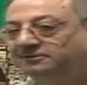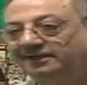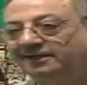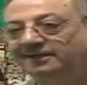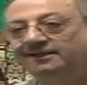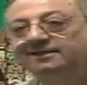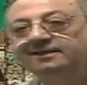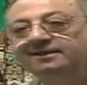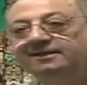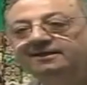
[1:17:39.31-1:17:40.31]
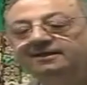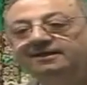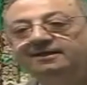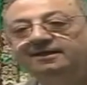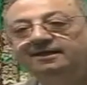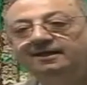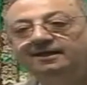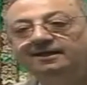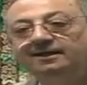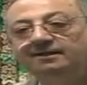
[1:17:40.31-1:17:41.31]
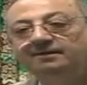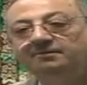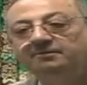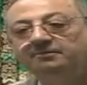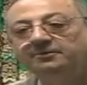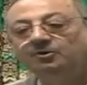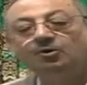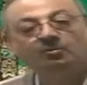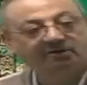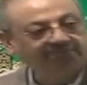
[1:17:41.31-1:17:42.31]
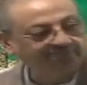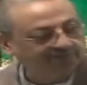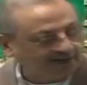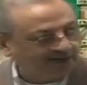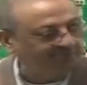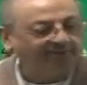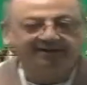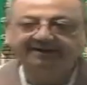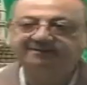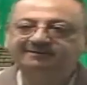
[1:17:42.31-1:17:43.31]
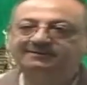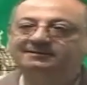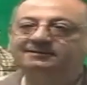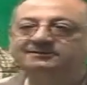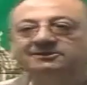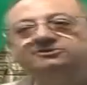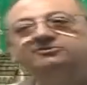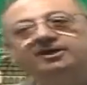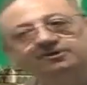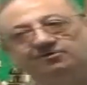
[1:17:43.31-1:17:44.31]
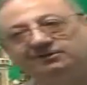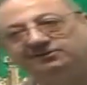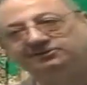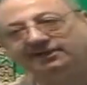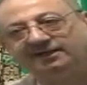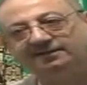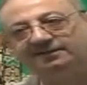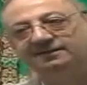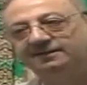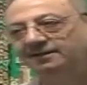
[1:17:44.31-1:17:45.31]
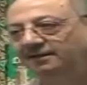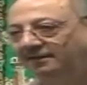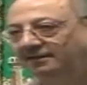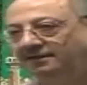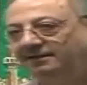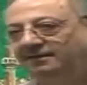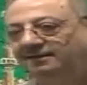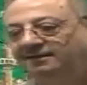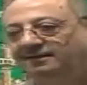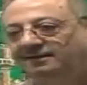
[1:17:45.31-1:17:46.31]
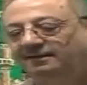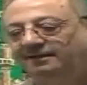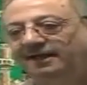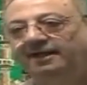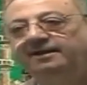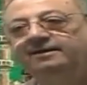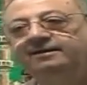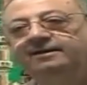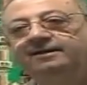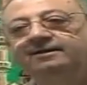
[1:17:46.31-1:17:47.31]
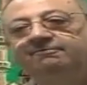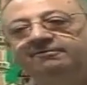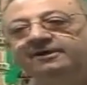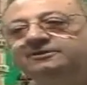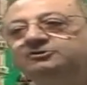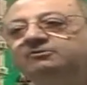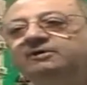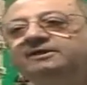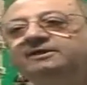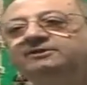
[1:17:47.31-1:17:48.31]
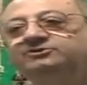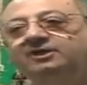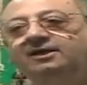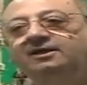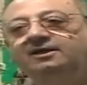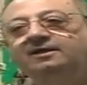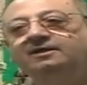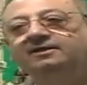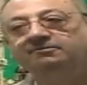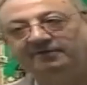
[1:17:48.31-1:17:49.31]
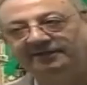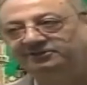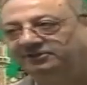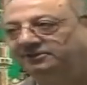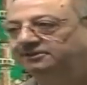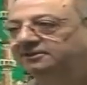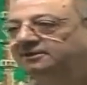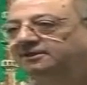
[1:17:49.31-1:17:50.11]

really uh, be overwhelmed by it. Just try to understand. Uh, and uh, when you will, inshallah, revise it